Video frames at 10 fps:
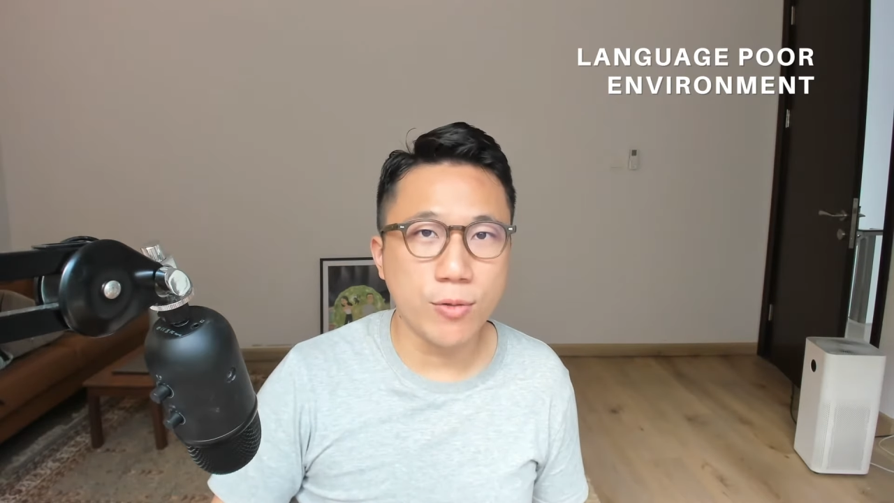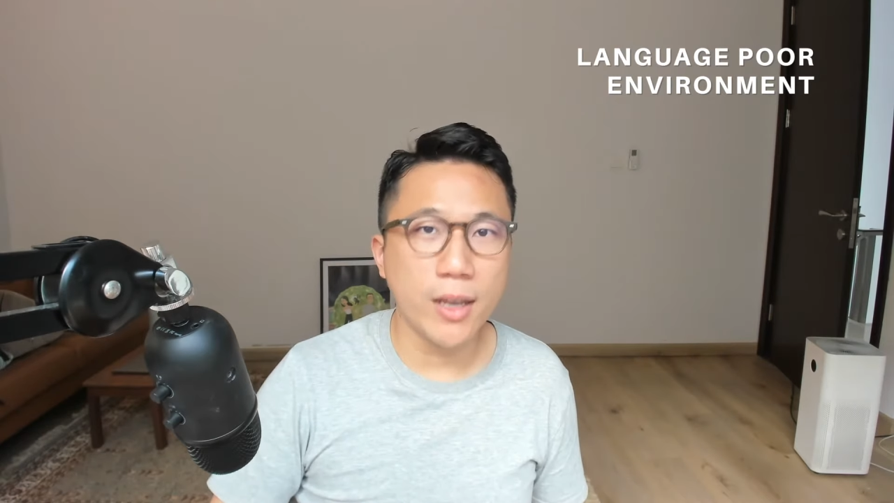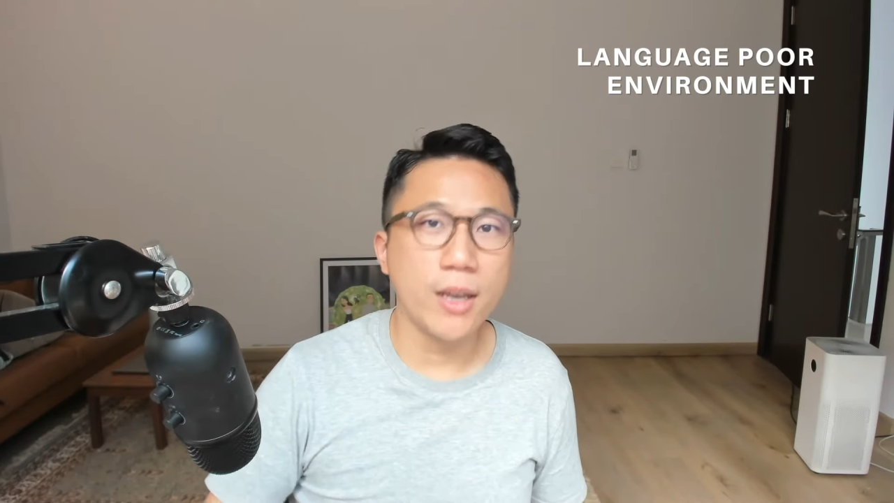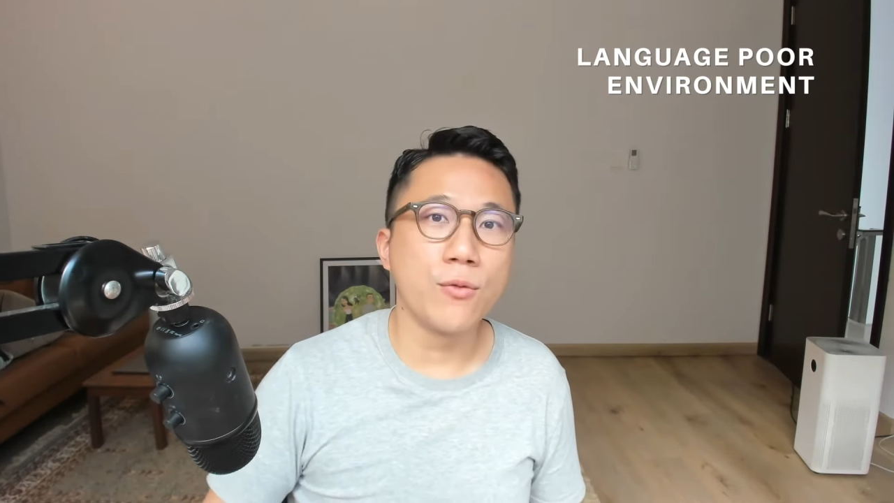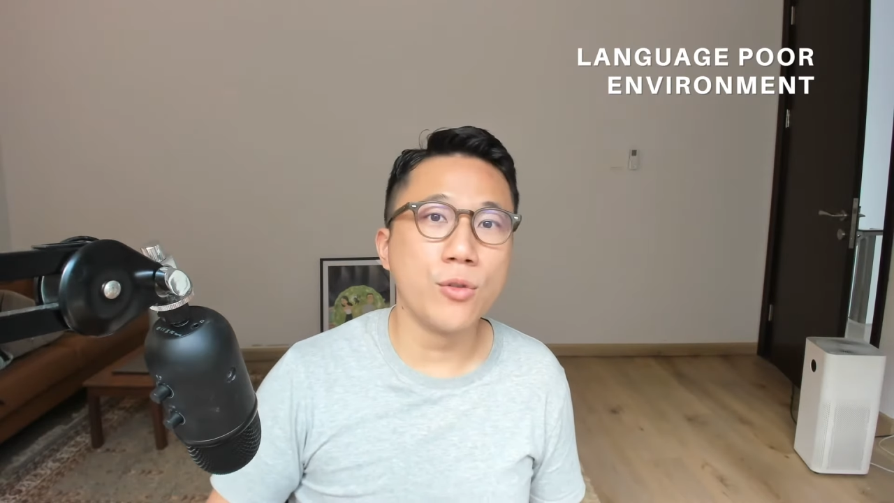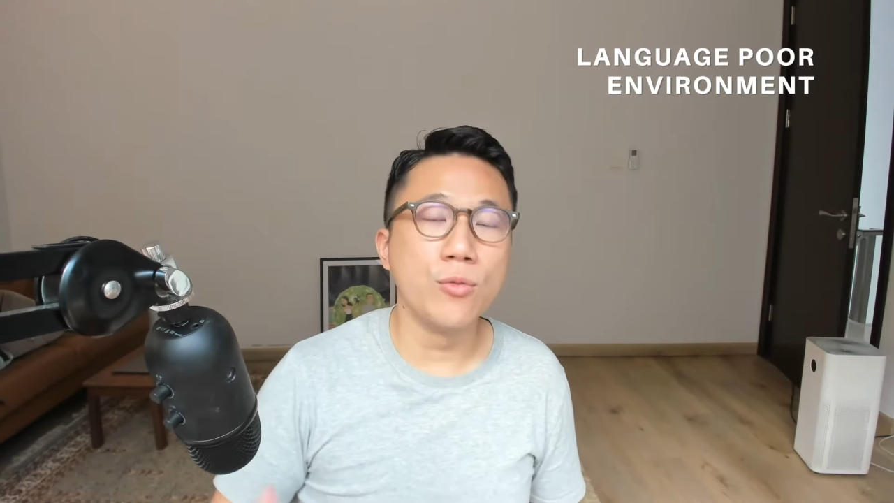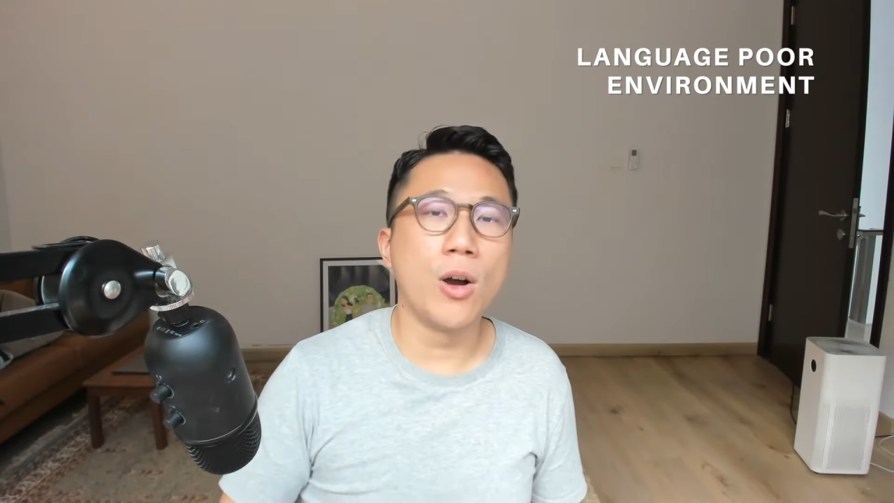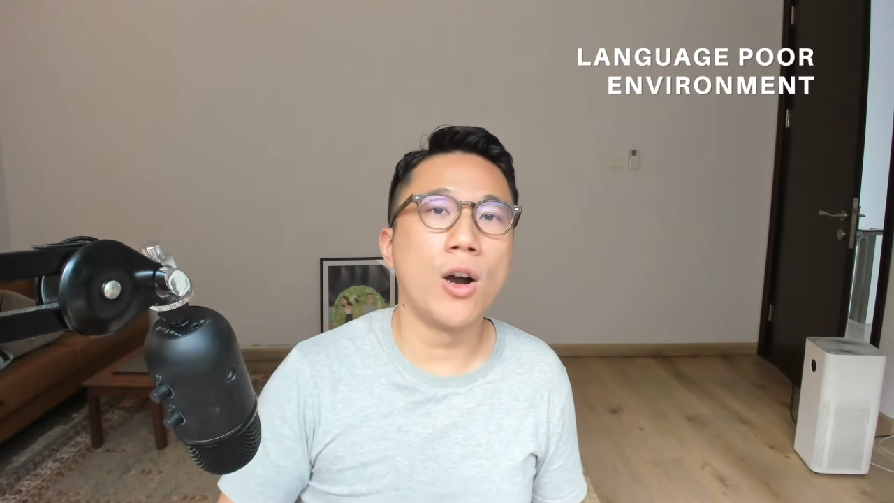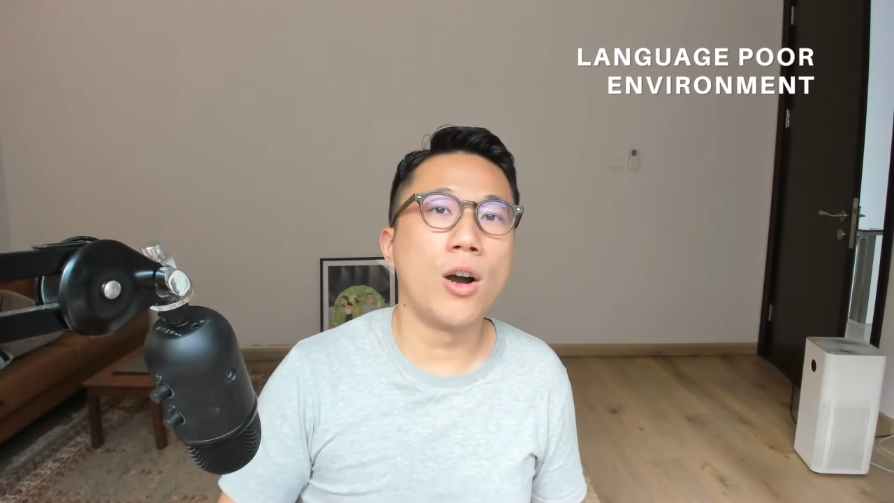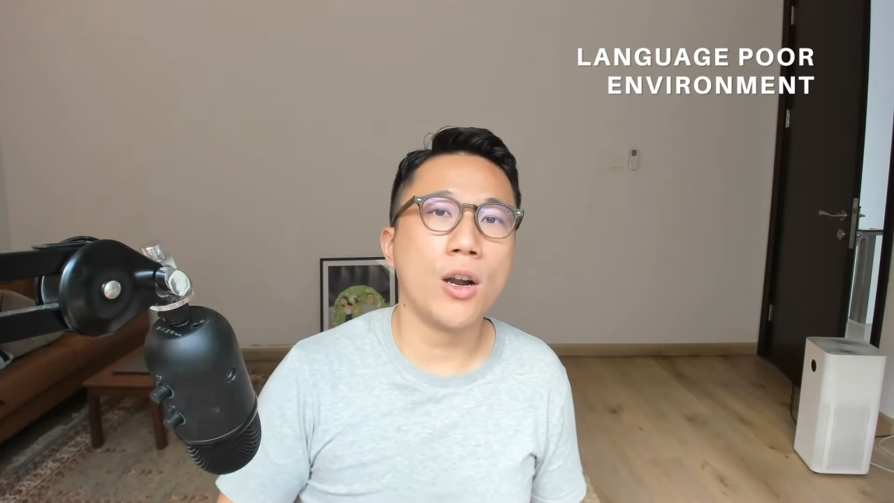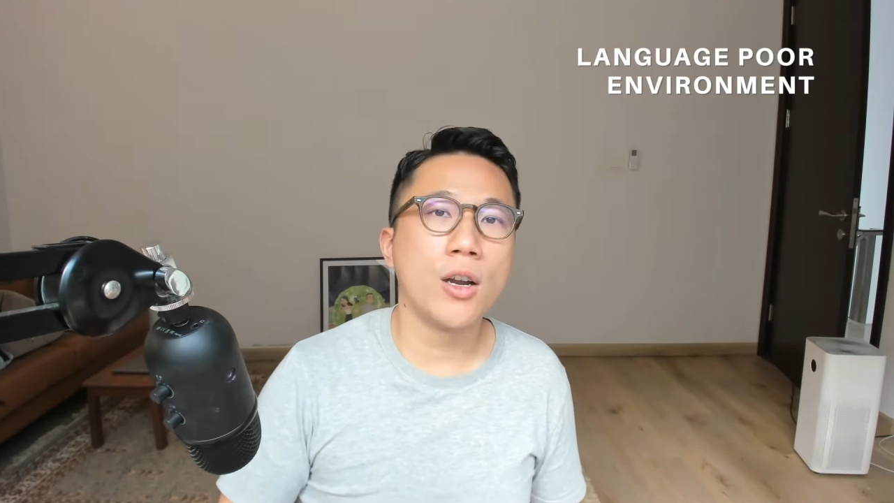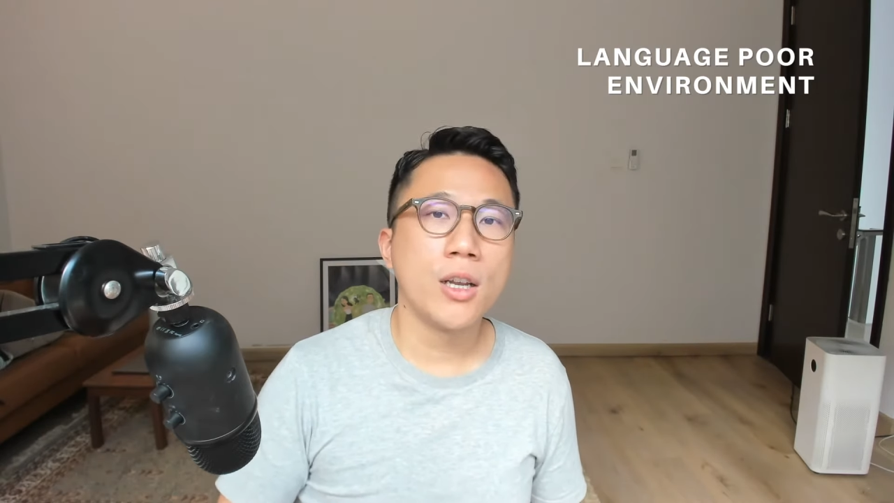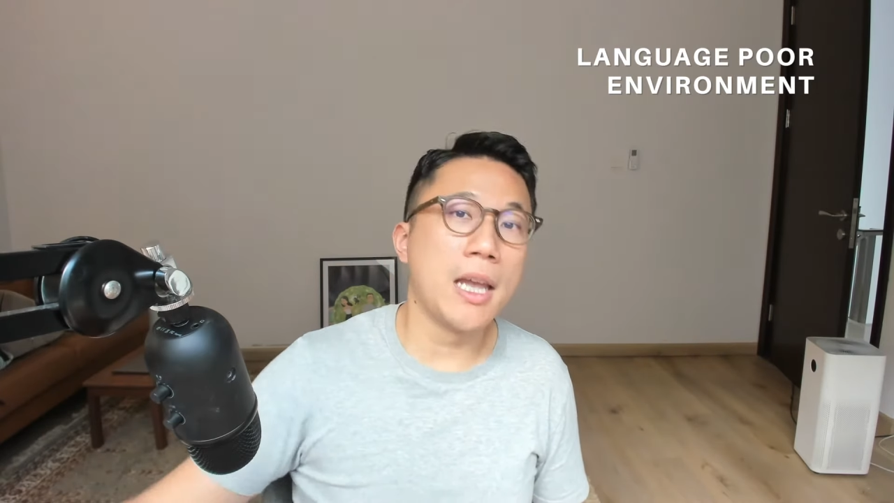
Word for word: right? If you are